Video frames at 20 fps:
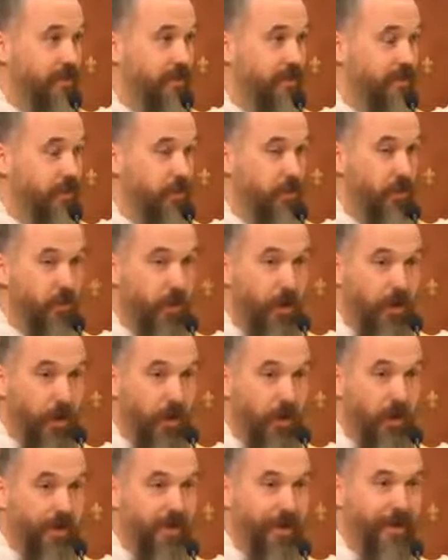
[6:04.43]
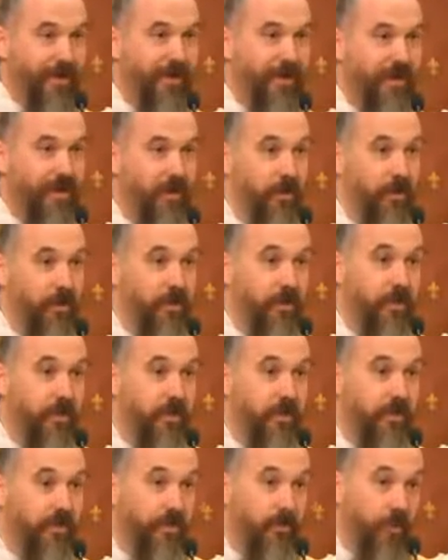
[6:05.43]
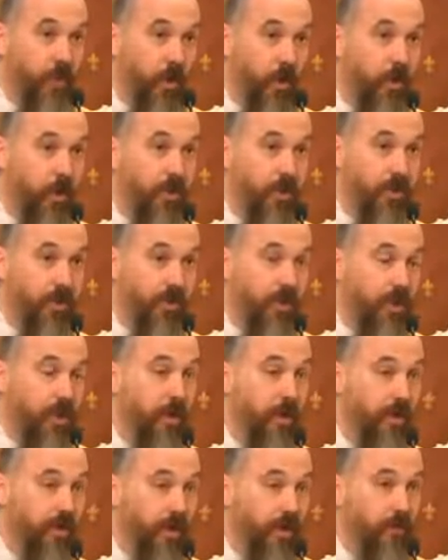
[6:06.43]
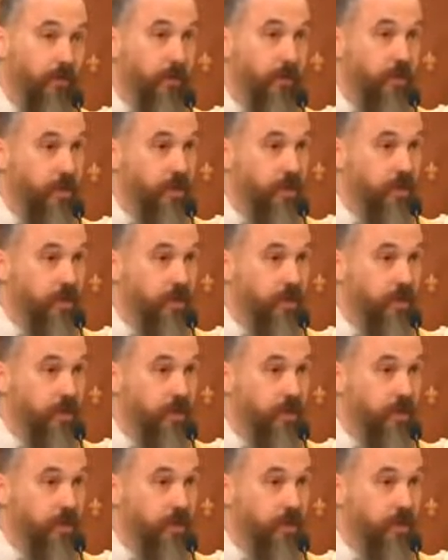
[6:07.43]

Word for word: a little part. No, you receive him whole entire, even with the